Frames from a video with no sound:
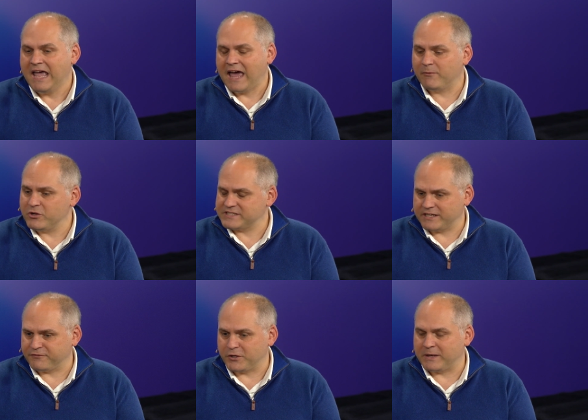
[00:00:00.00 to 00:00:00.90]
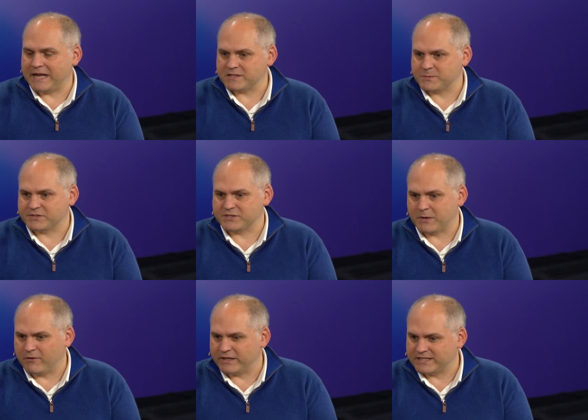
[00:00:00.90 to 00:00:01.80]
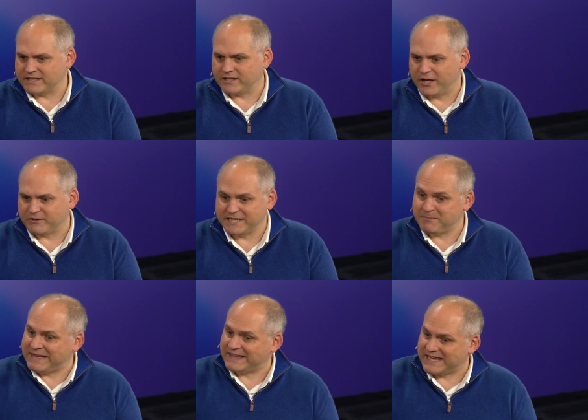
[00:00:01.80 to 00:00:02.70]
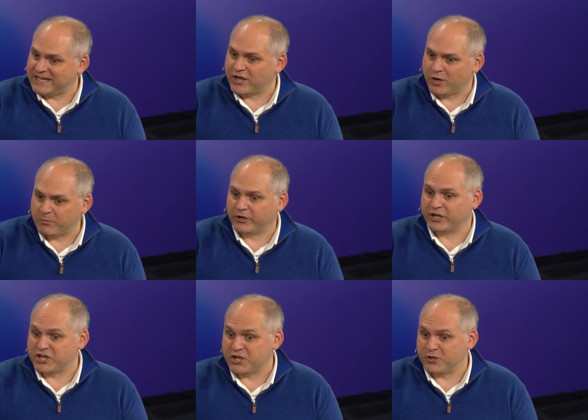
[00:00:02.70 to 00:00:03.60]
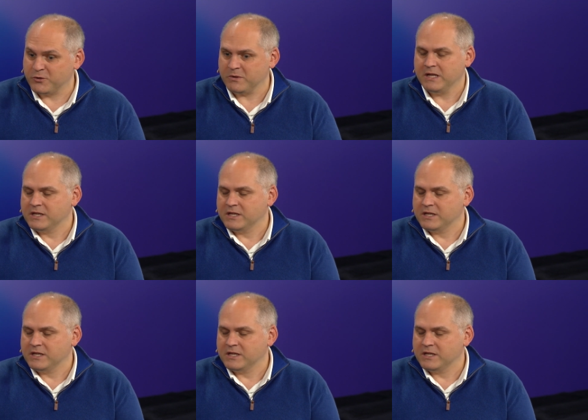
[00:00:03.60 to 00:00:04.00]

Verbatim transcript: And we also had a few announcements as well that didn't, you know, didn't make the keynote but are new.